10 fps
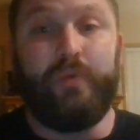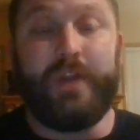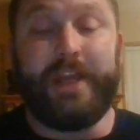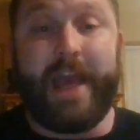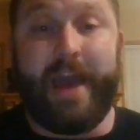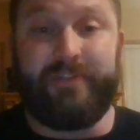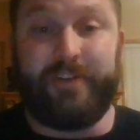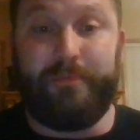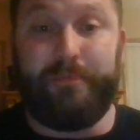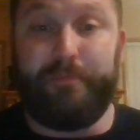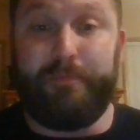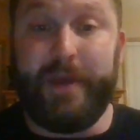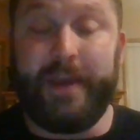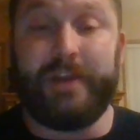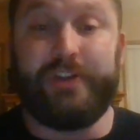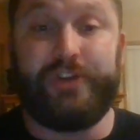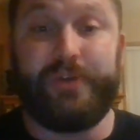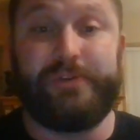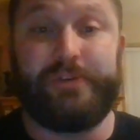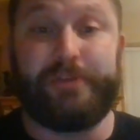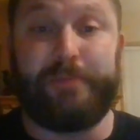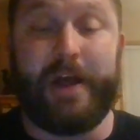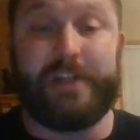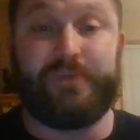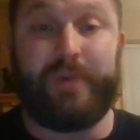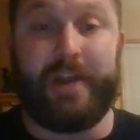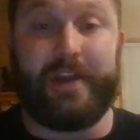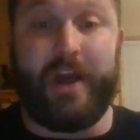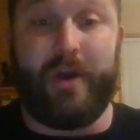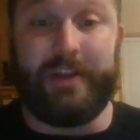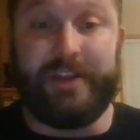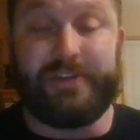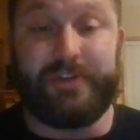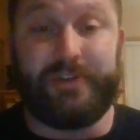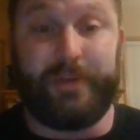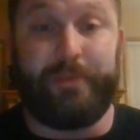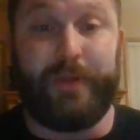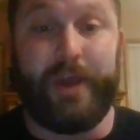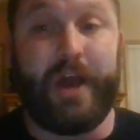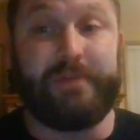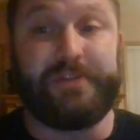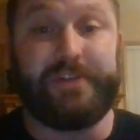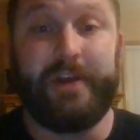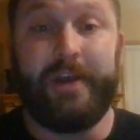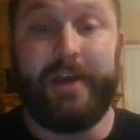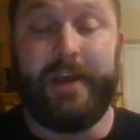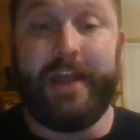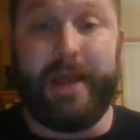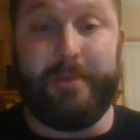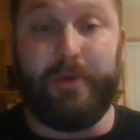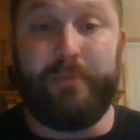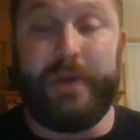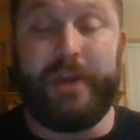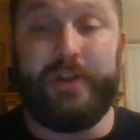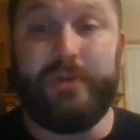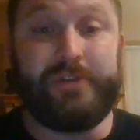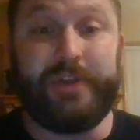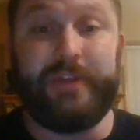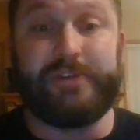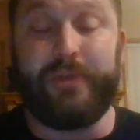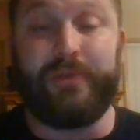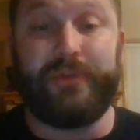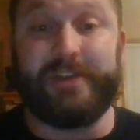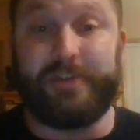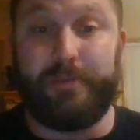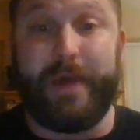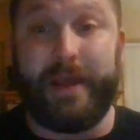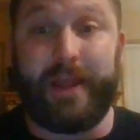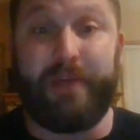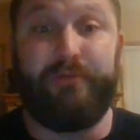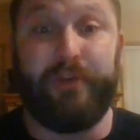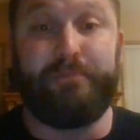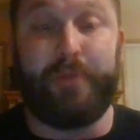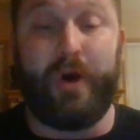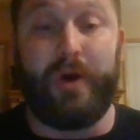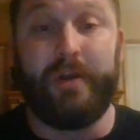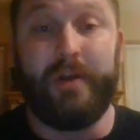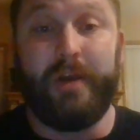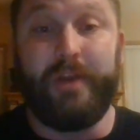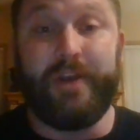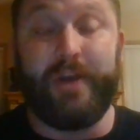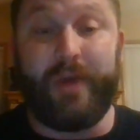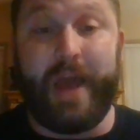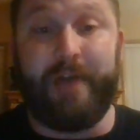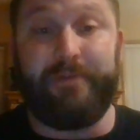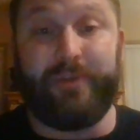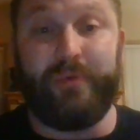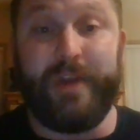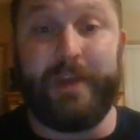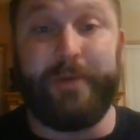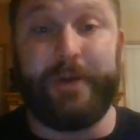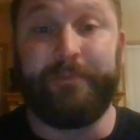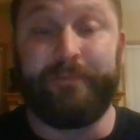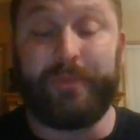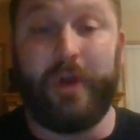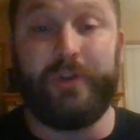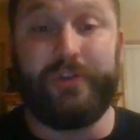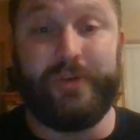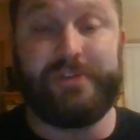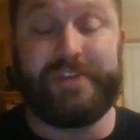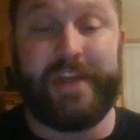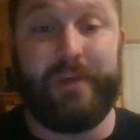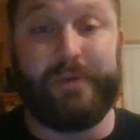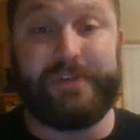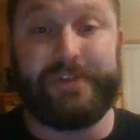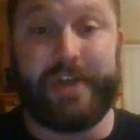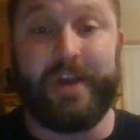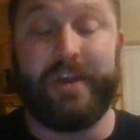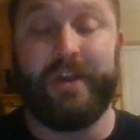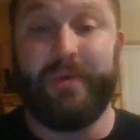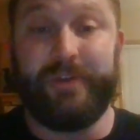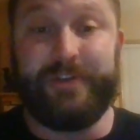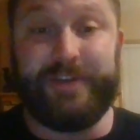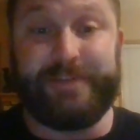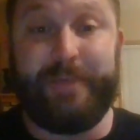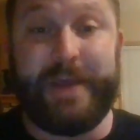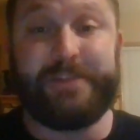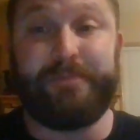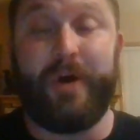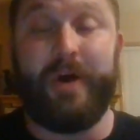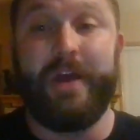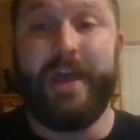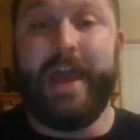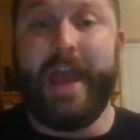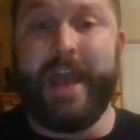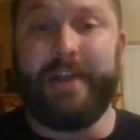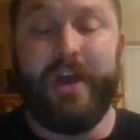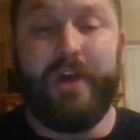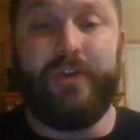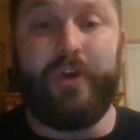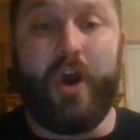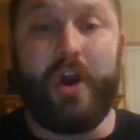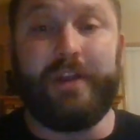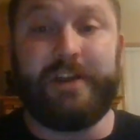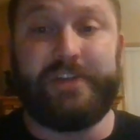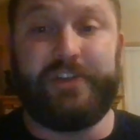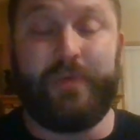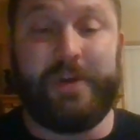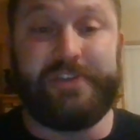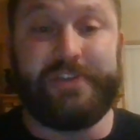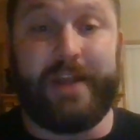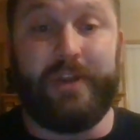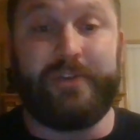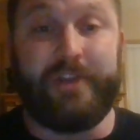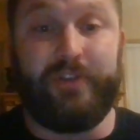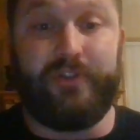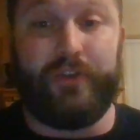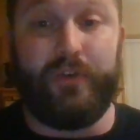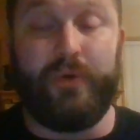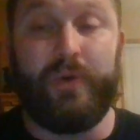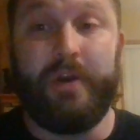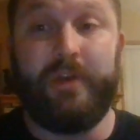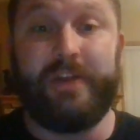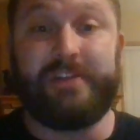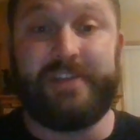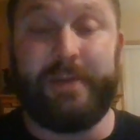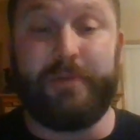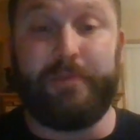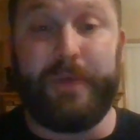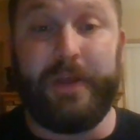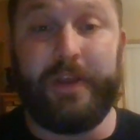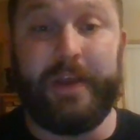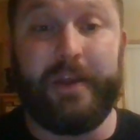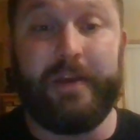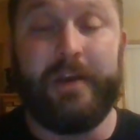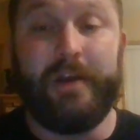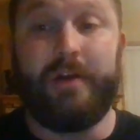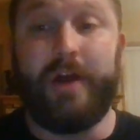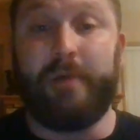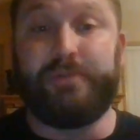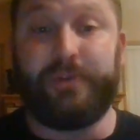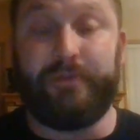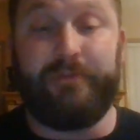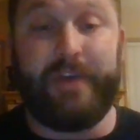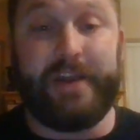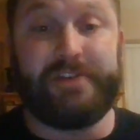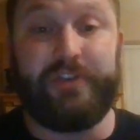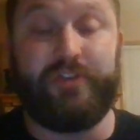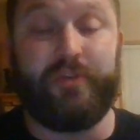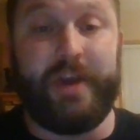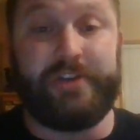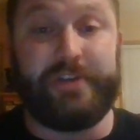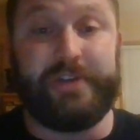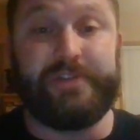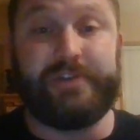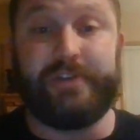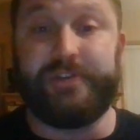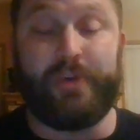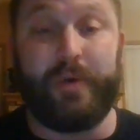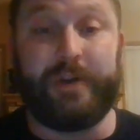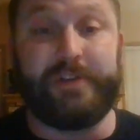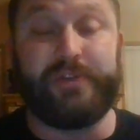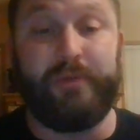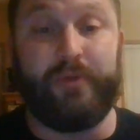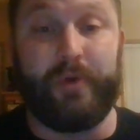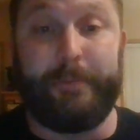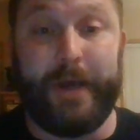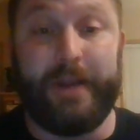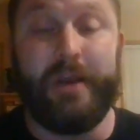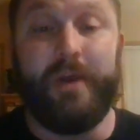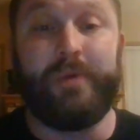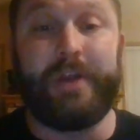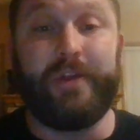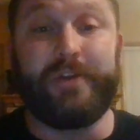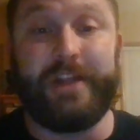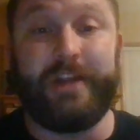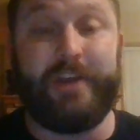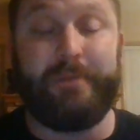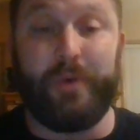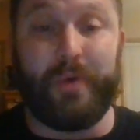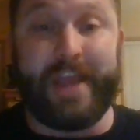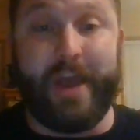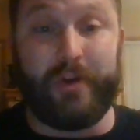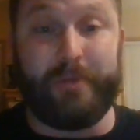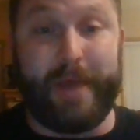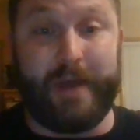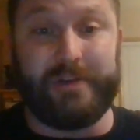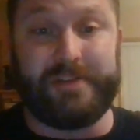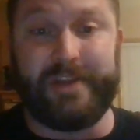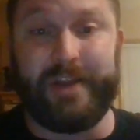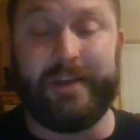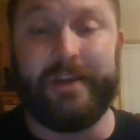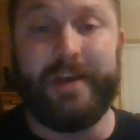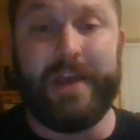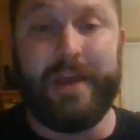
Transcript: you really have to pick and choose your spots right now, at least into the playoffs in MLB. And usually there's other things to bet, like football, the other half of the week. But on Tuesday, we're stuck with just baseball. And there are a lot of situations I looked into that seemed appealing, certain fade situations and so on and so forth. But when I looked into them, there were counterbalancing